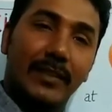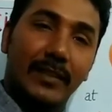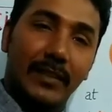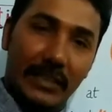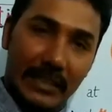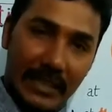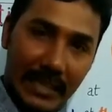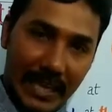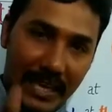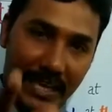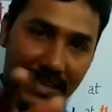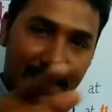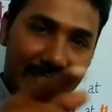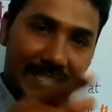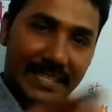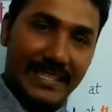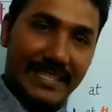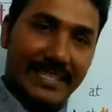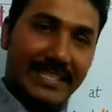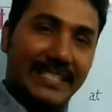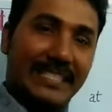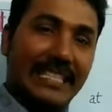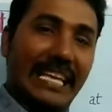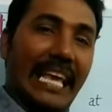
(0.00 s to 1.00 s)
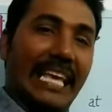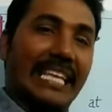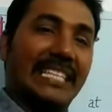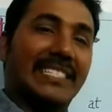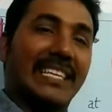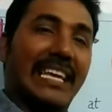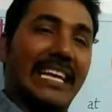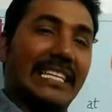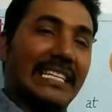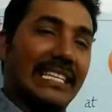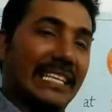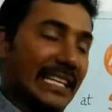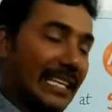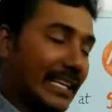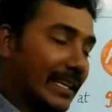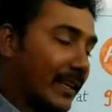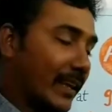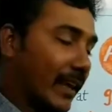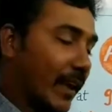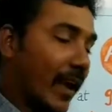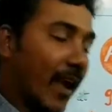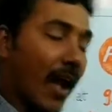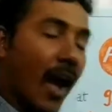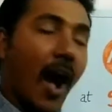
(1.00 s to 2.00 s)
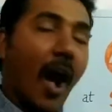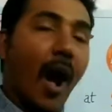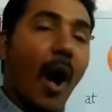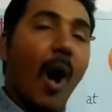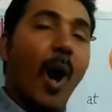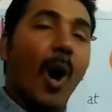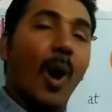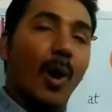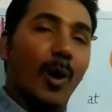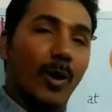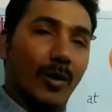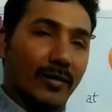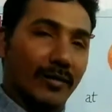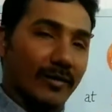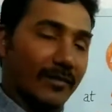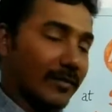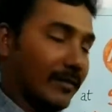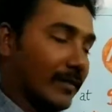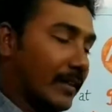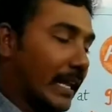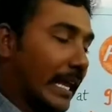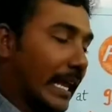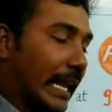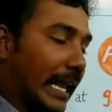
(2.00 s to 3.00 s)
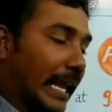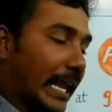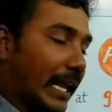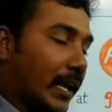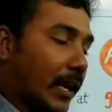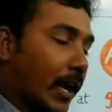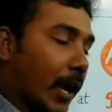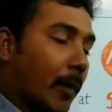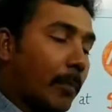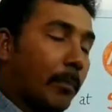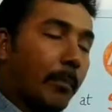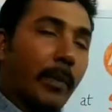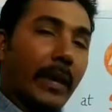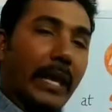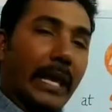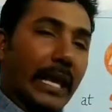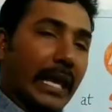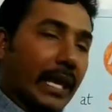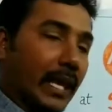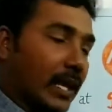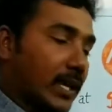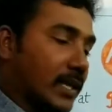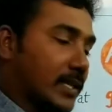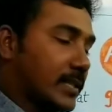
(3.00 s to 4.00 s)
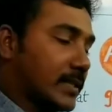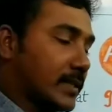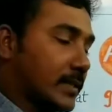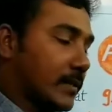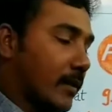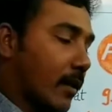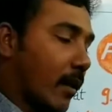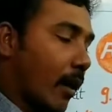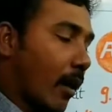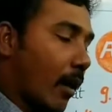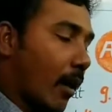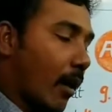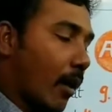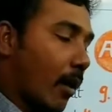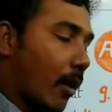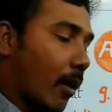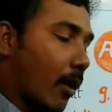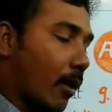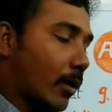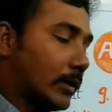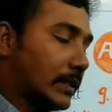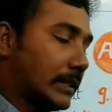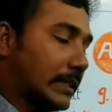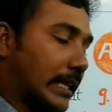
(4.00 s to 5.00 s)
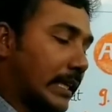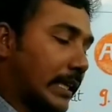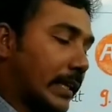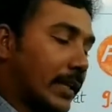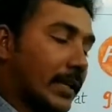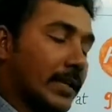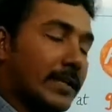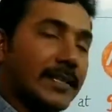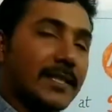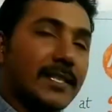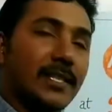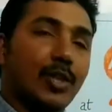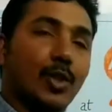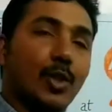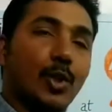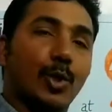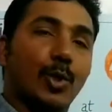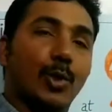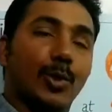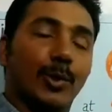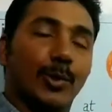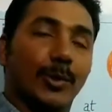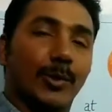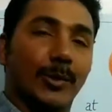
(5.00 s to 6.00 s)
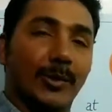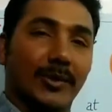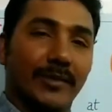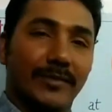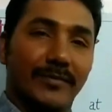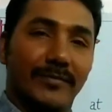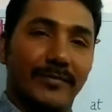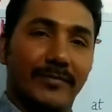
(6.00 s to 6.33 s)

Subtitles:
Yes, exactly, on. A cup is on the stool.